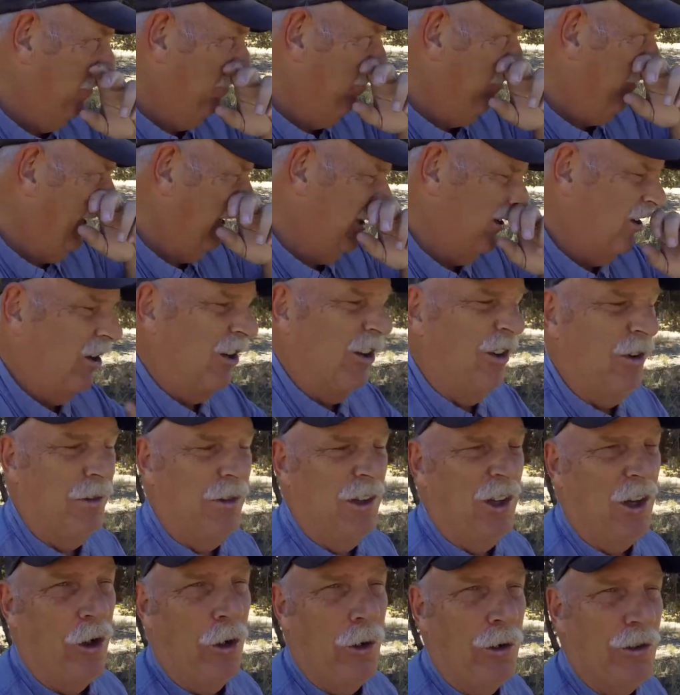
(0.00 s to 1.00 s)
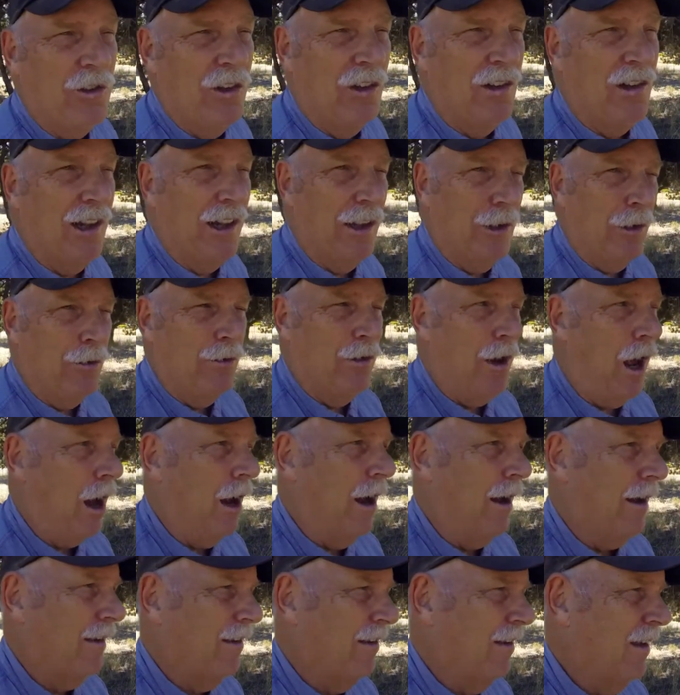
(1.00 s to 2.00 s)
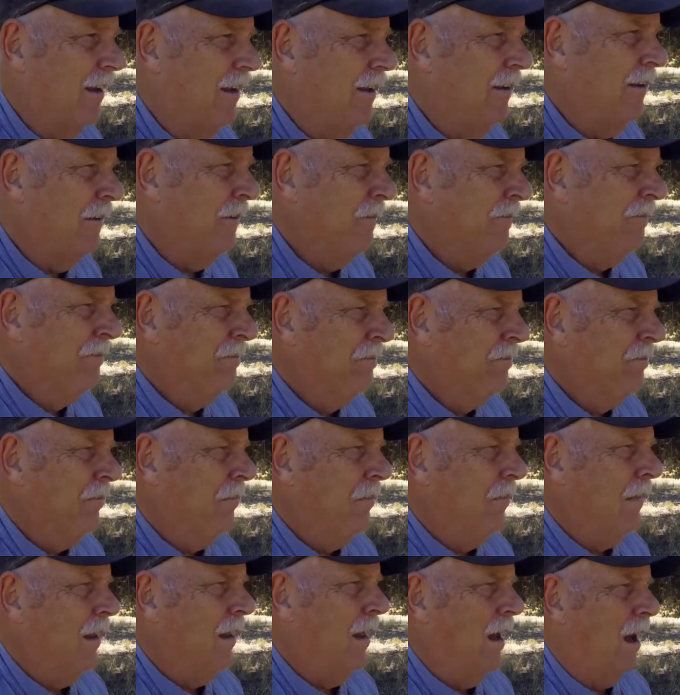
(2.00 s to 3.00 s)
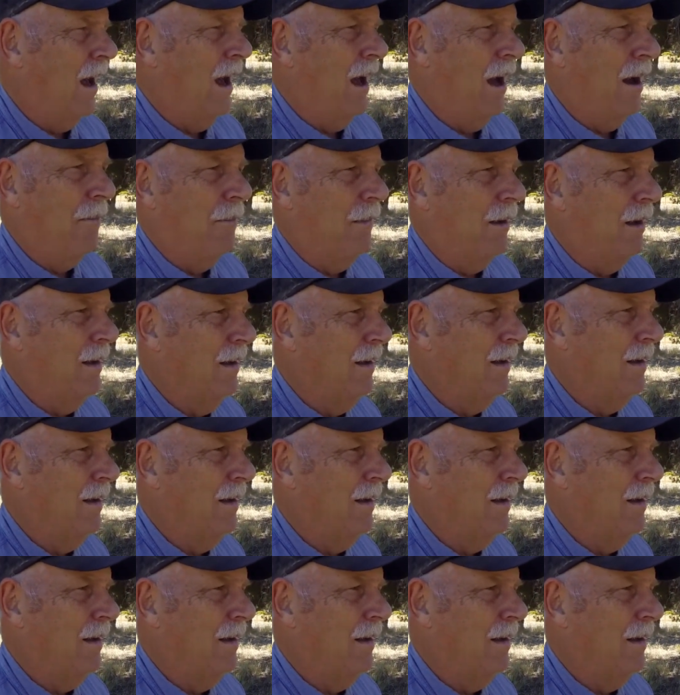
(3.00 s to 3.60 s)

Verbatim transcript: my 2 gorgeous little dogs, and